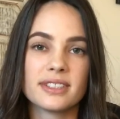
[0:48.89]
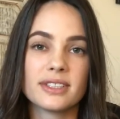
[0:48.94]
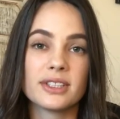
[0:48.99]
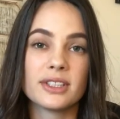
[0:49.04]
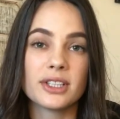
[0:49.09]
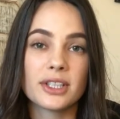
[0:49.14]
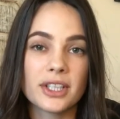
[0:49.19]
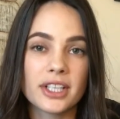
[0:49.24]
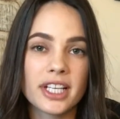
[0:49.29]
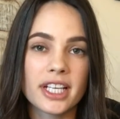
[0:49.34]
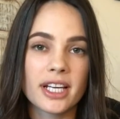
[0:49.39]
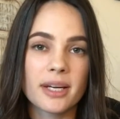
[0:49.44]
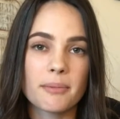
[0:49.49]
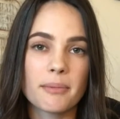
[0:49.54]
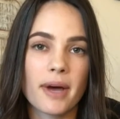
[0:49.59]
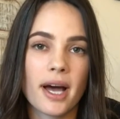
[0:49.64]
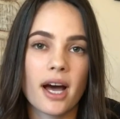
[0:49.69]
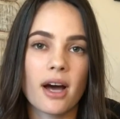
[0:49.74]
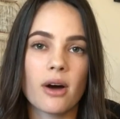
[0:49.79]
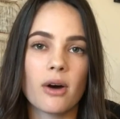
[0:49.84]
learning
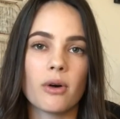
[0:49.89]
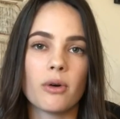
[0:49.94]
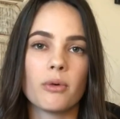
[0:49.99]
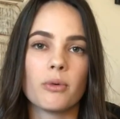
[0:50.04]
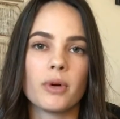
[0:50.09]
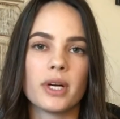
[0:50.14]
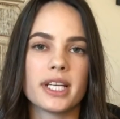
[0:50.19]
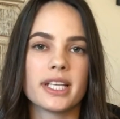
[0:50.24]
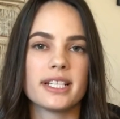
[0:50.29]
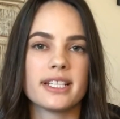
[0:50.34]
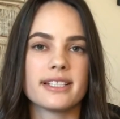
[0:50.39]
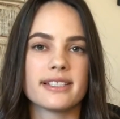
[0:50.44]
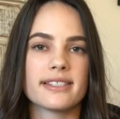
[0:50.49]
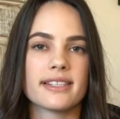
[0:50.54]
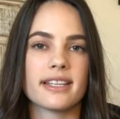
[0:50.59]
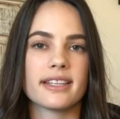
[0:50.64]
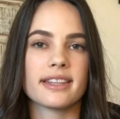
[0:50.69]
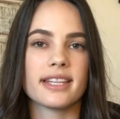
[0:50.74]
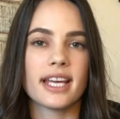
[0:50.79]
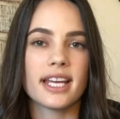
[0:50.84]
about what it is
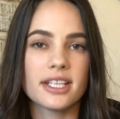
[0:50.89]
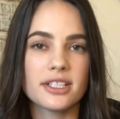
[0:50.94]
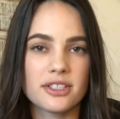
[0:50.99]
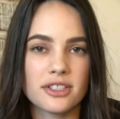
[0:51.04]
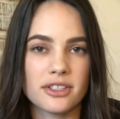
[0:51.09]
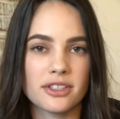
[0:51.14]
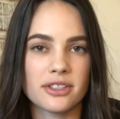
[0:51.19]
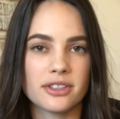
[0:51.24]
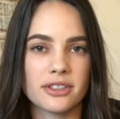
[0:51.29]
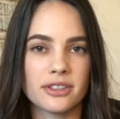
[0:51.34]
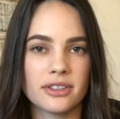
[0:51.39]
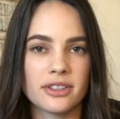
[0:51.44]
that they do